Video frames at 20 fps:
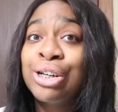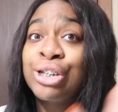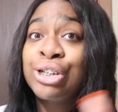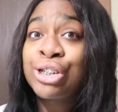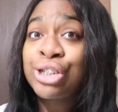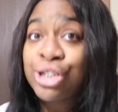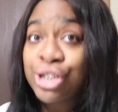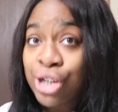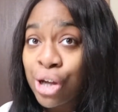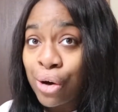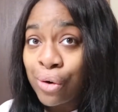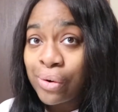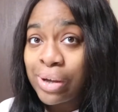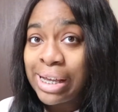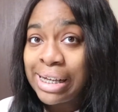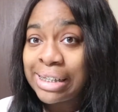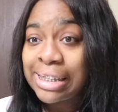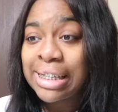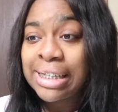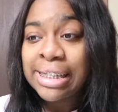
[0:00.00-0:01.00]
So
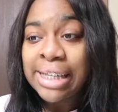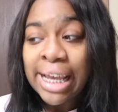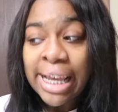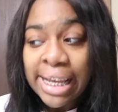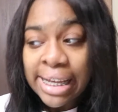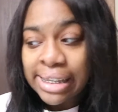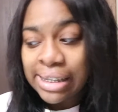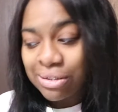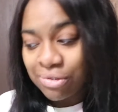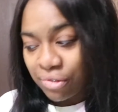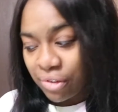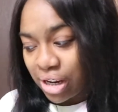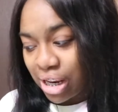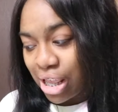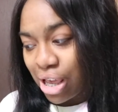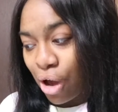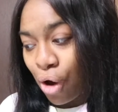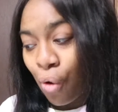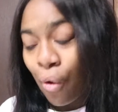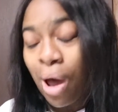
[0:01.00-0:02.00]
in today's
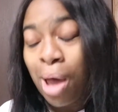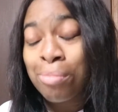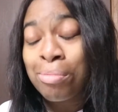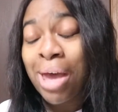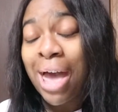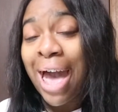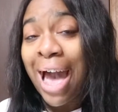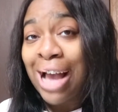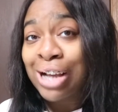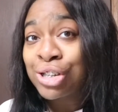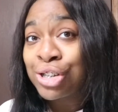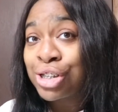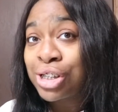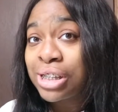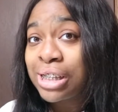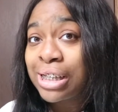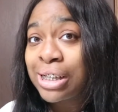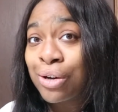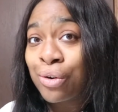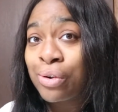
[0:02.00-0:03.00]
video, I'm
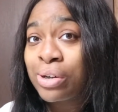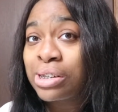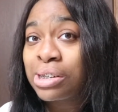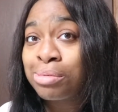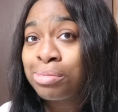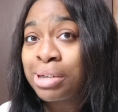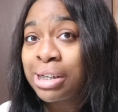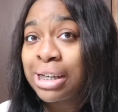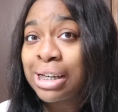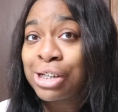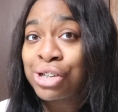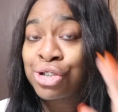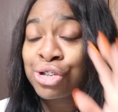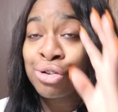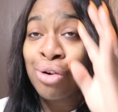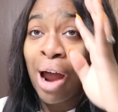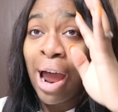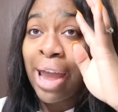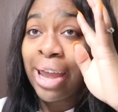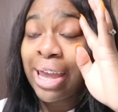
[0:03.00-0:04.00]
actually going to be
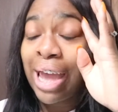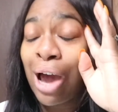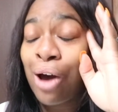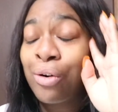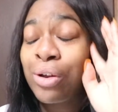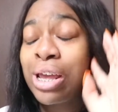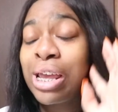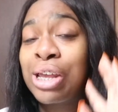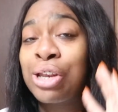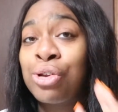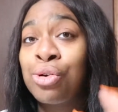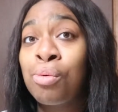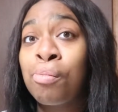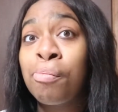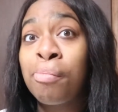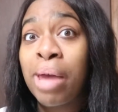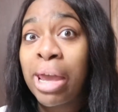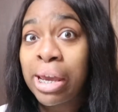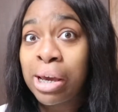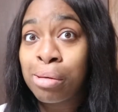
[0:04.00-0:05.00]
trying out a new
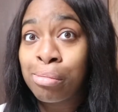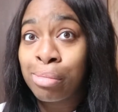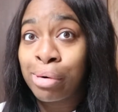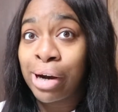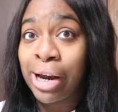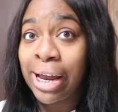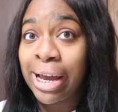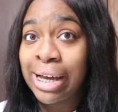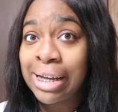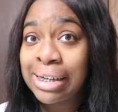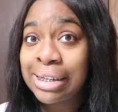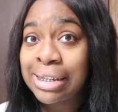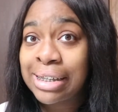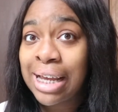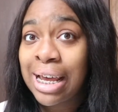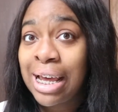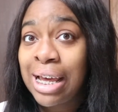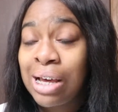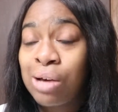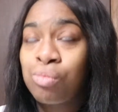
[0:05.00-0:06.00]
makeup brand.
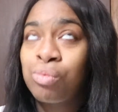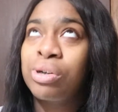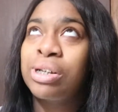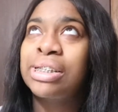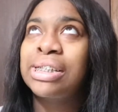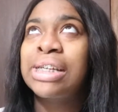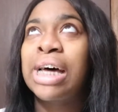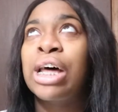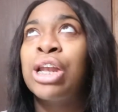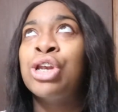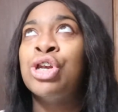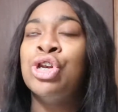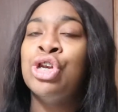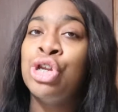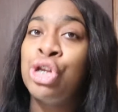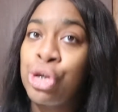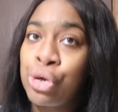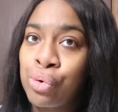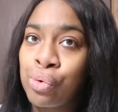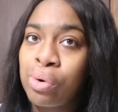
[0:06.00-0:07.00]
Well, it's not
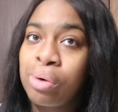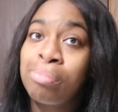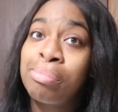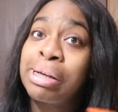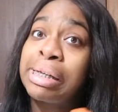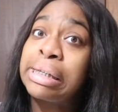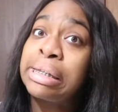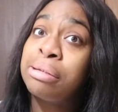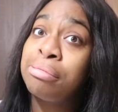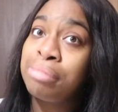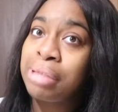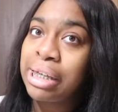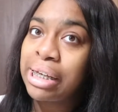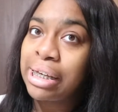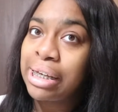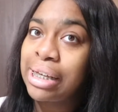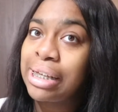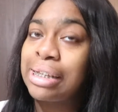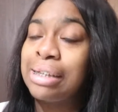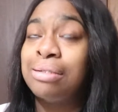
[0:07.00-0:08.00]
new, but to
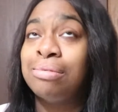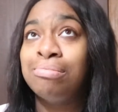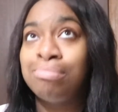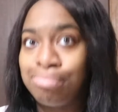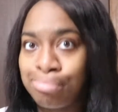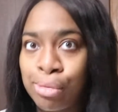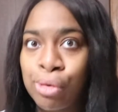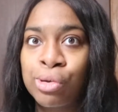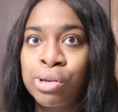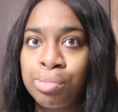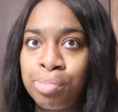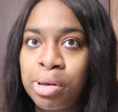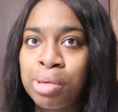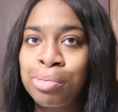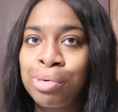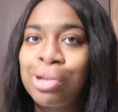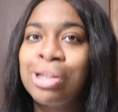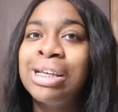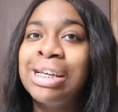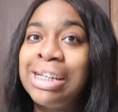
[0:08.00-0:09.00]
me and most
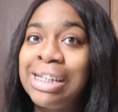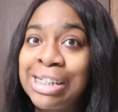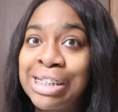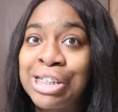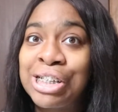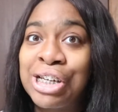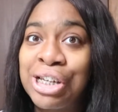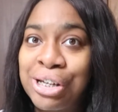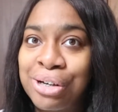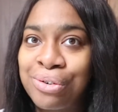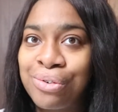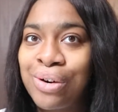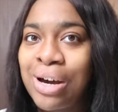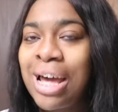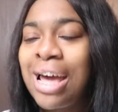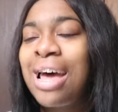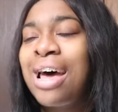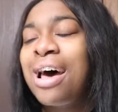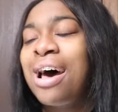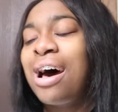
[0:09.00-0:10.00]
people it is new
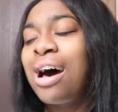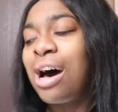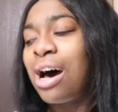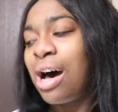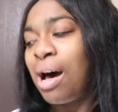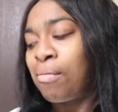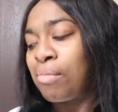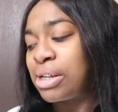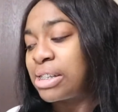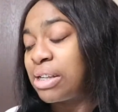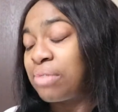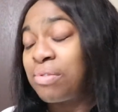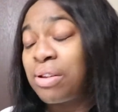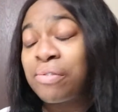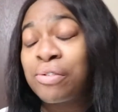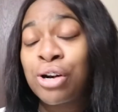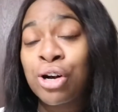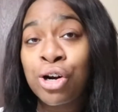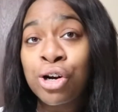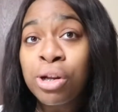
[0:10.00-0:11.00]
because I've
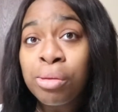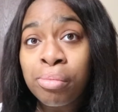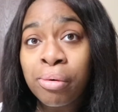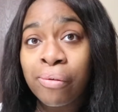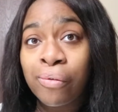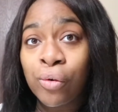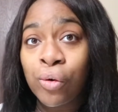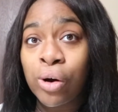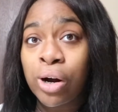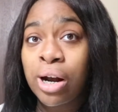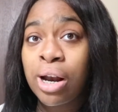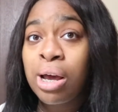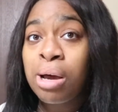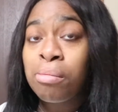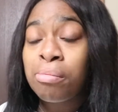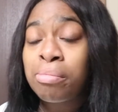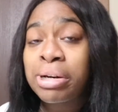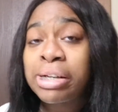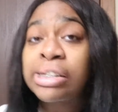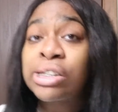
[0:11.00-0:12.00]
never heard it before,
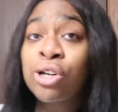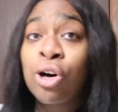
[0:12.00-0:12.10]
but it's